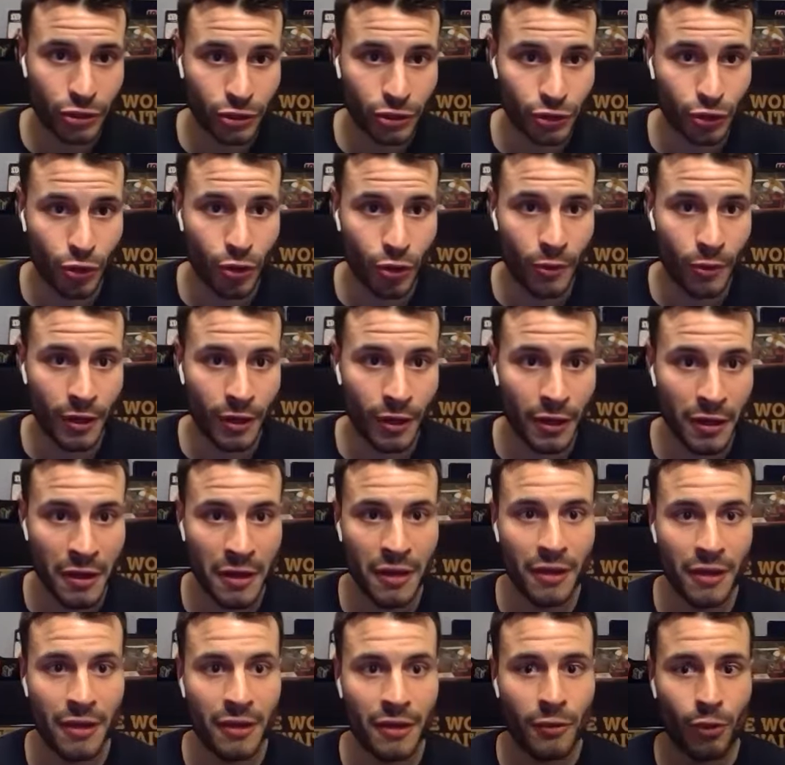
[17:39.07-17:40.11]
Chisora
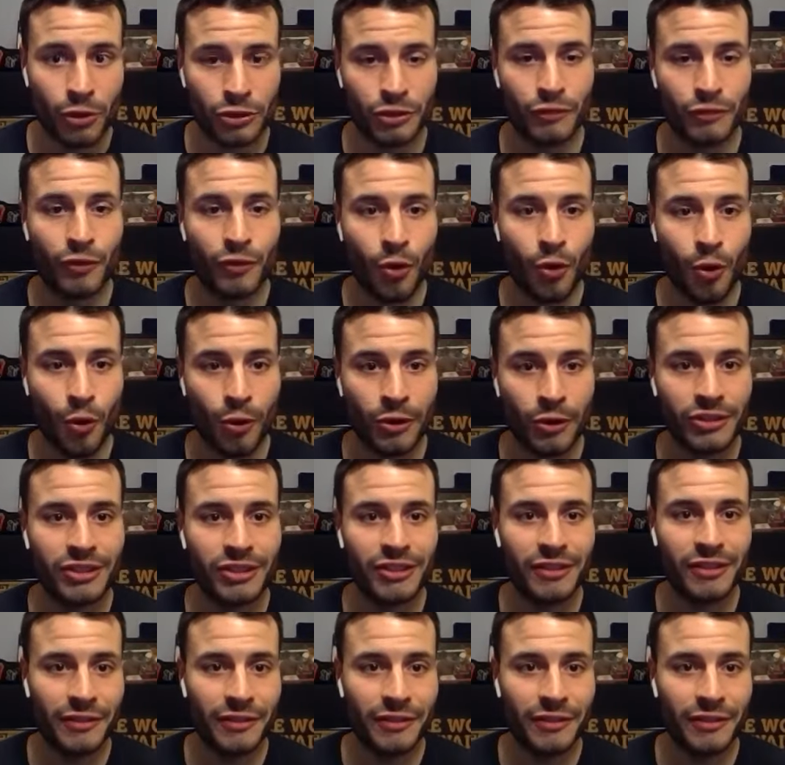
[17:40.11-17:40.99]
was, of course,